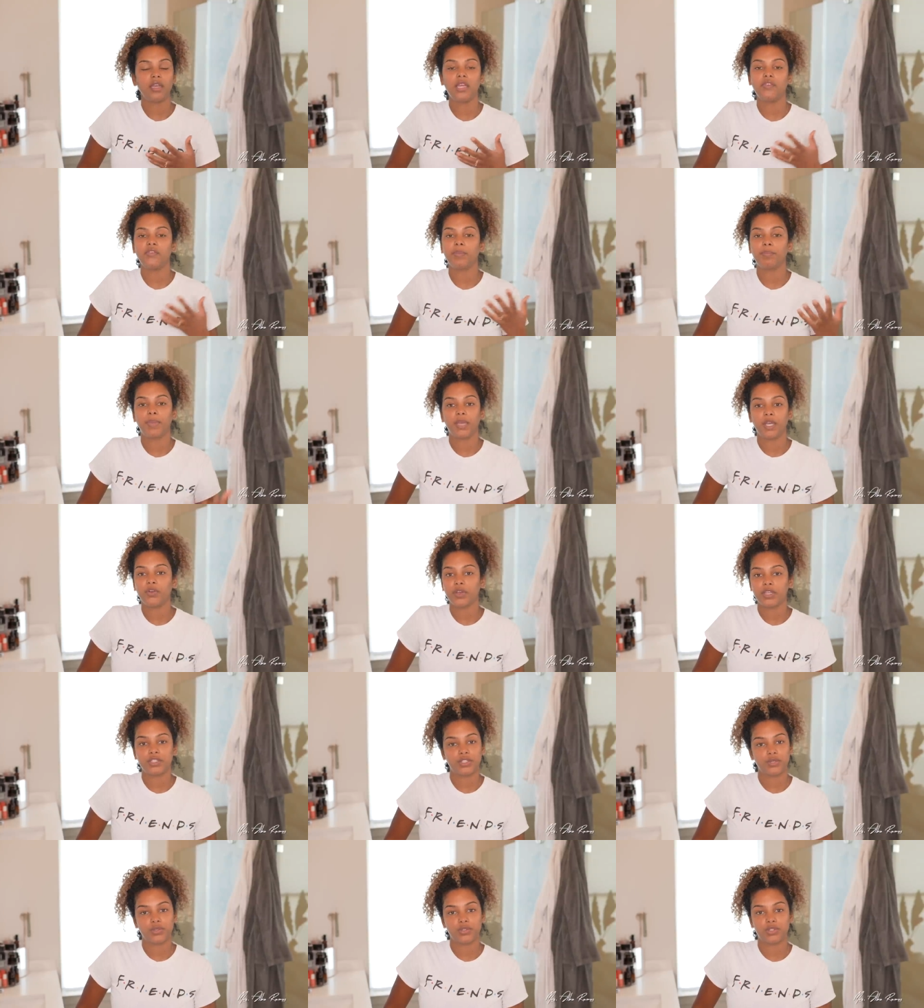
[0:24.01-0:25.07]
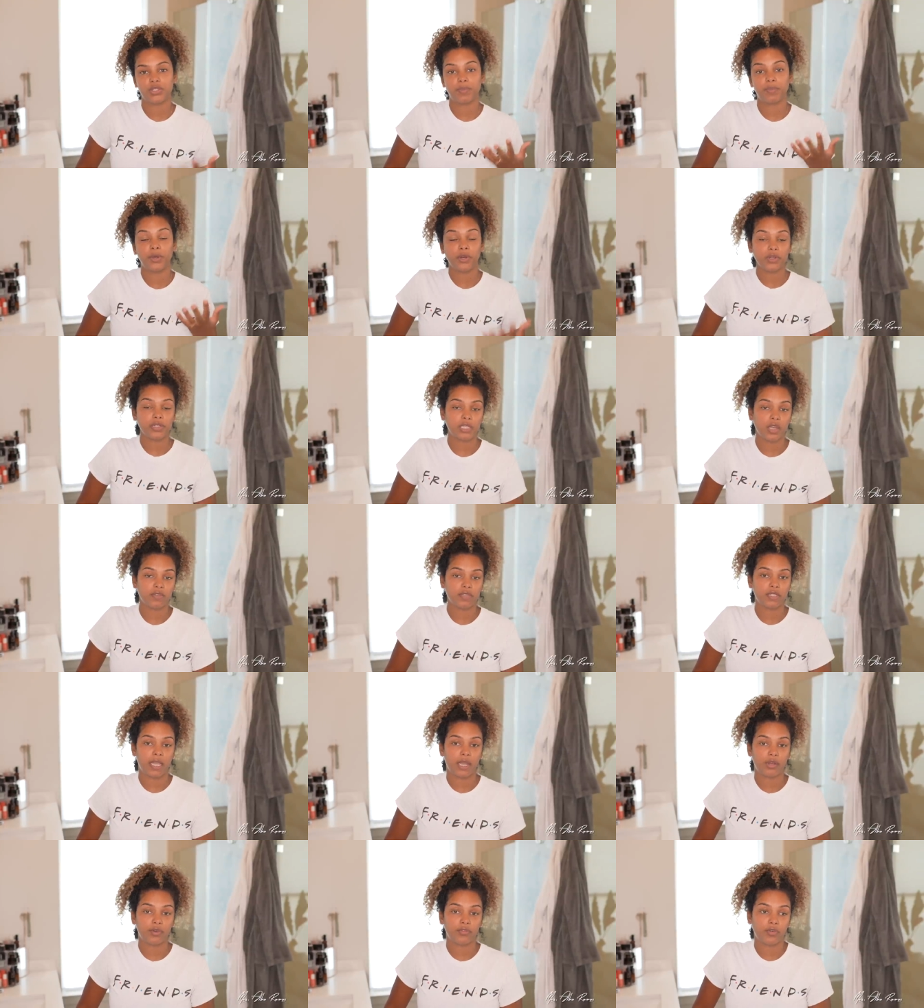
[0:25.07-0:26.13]
even bigger excuse to put ourselves
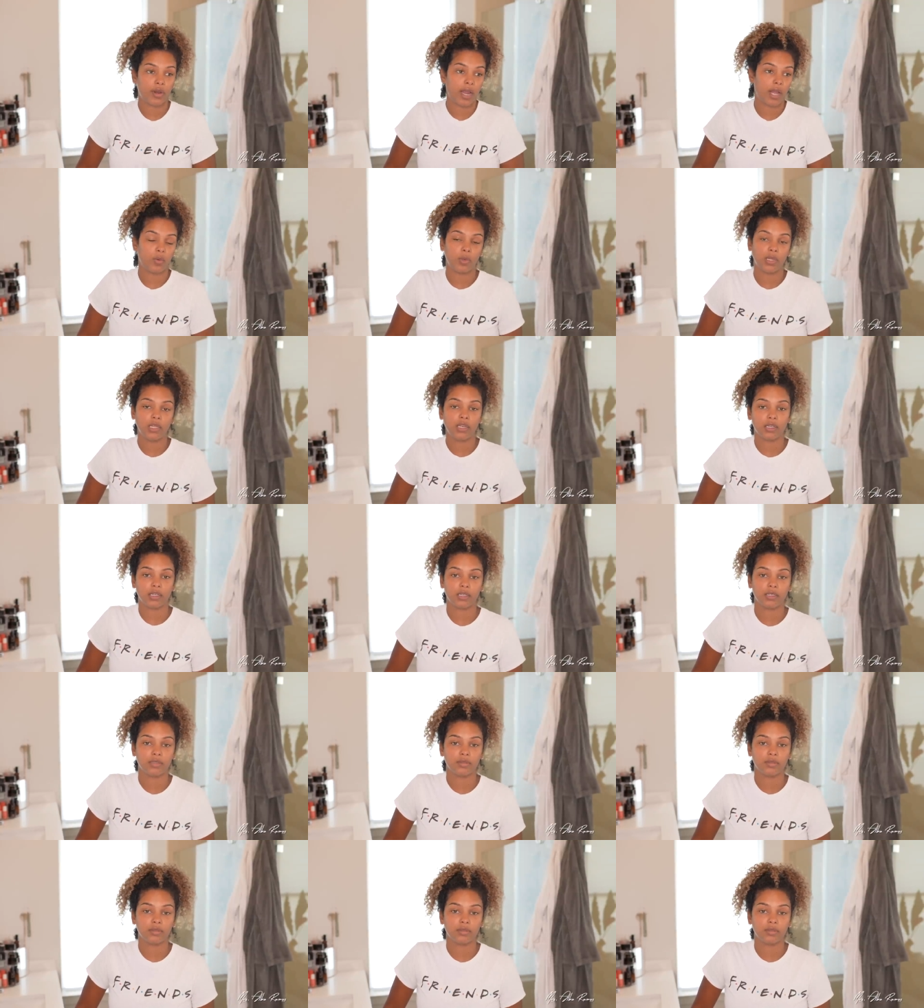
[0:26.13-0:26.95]
down for how we look.